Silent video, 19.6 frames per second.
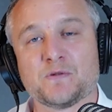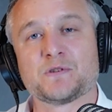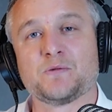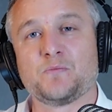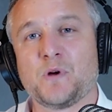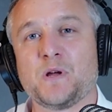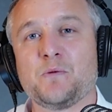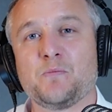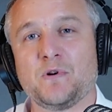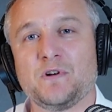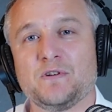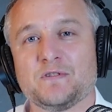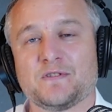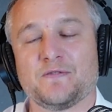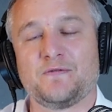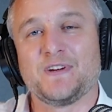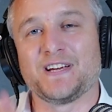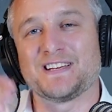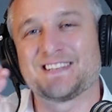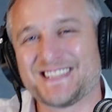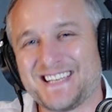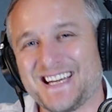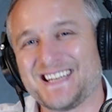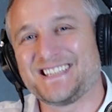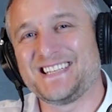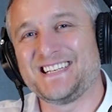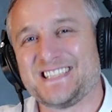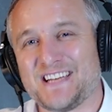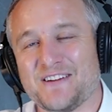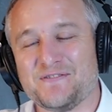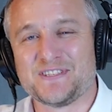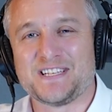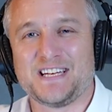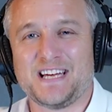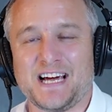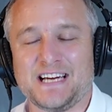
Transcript: So we will look to fix 60, 70,